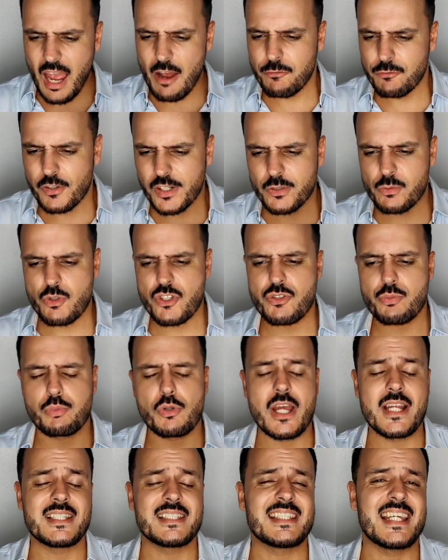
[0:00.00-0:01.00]
a fragrance
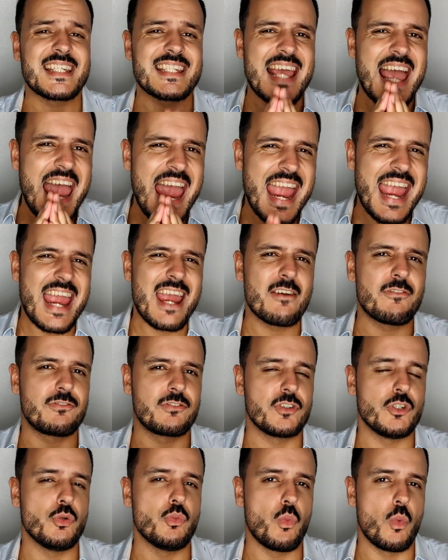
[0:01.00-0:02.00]
brand that
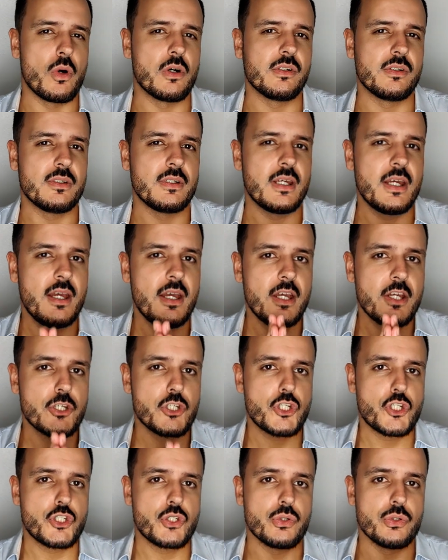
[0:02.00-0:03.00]
everyone
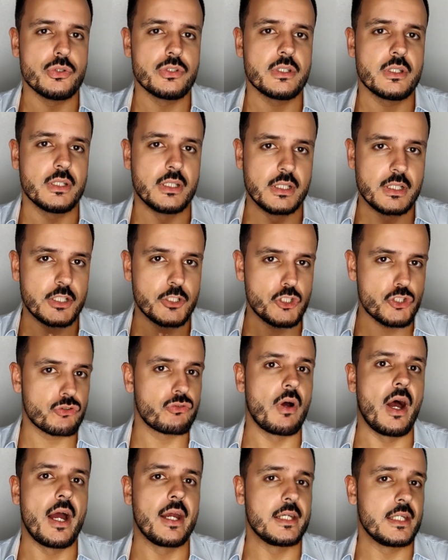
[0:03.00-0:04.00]
should uh,
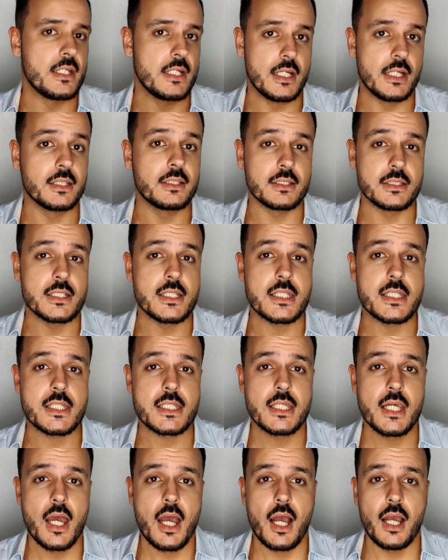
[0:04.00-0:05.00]
try at
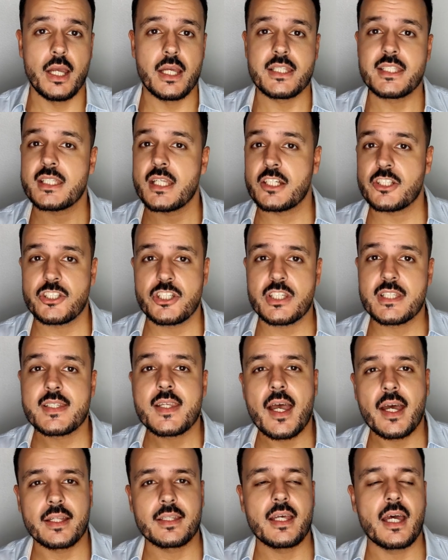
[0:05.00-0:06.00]
least. It's not
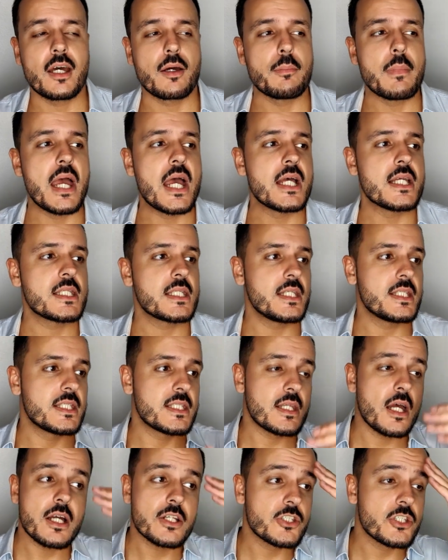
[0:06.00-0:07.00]
just Erle Hermes,
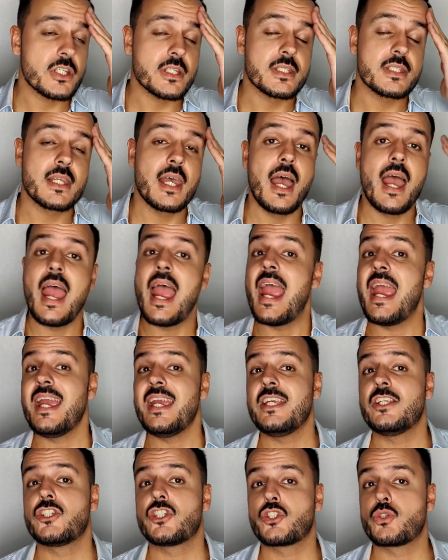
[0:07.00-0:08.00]
it's not just
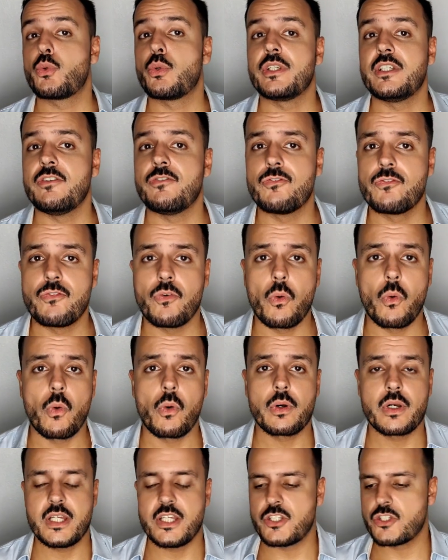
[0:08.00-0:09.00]

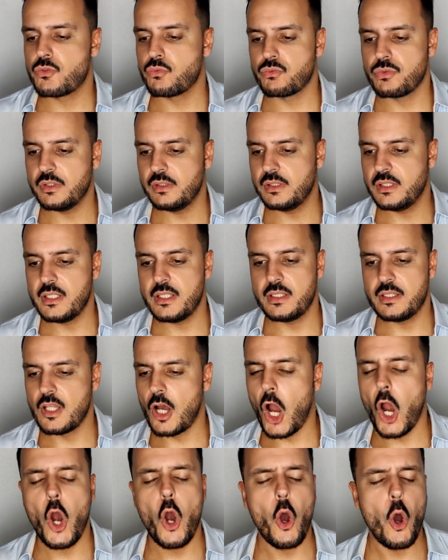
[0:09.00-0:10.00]
H24, it's really
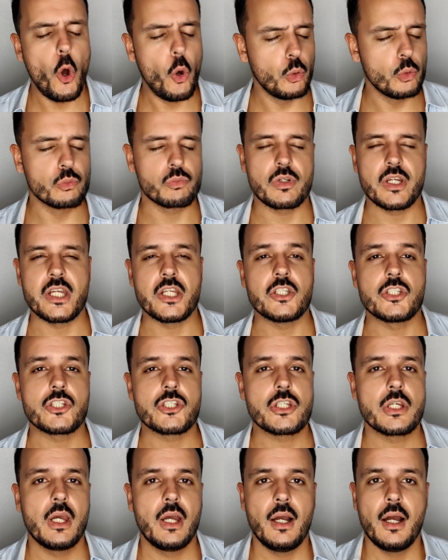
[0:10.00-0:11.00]
the whole
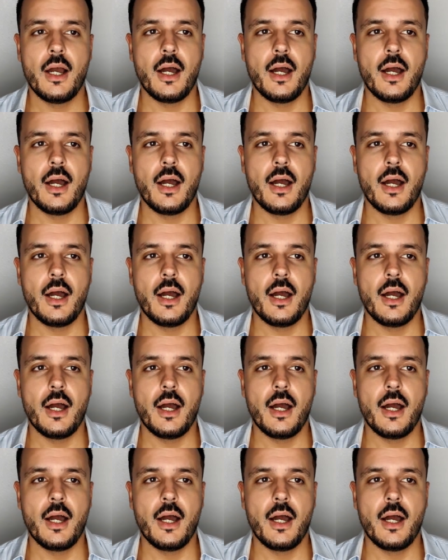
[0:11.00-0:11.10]
range.